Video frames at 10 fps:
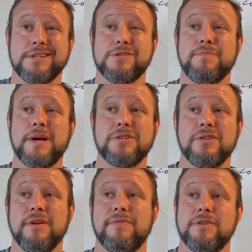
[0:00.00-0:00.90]

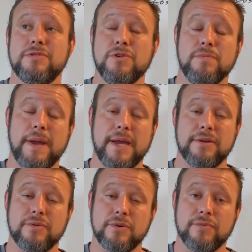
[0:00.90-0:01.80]
especially if there's new
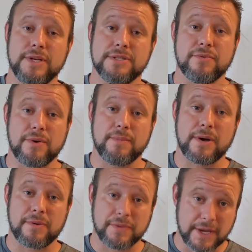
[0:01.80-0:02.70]
paint or a recent
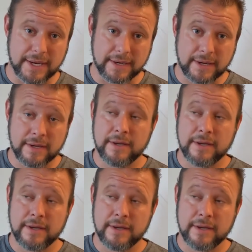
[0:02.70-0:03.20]
remodel done.